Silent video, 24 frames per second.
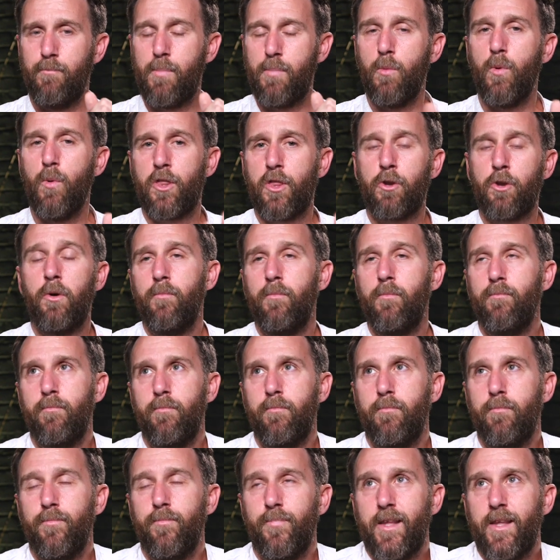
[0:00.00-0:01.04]
But with th-
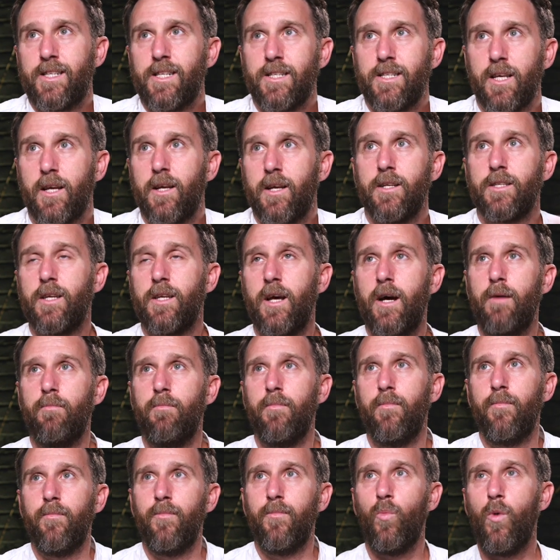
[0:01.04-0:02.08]
this is the
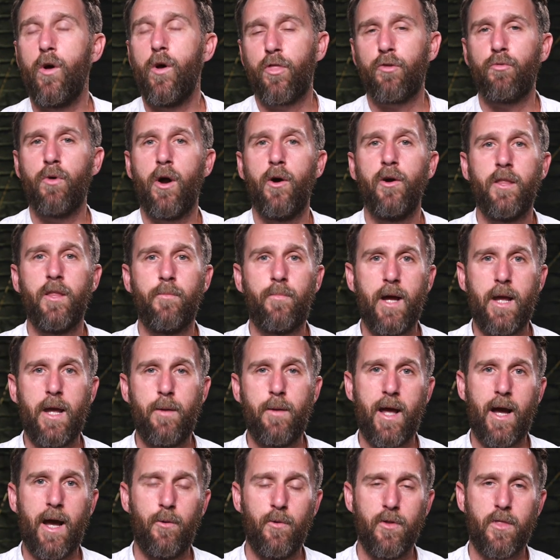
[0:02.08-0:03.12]
concern: we're throwing the
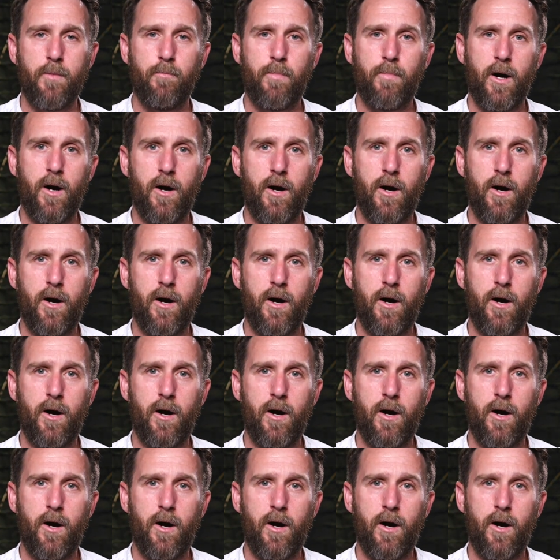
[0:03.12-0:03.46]
baby out with the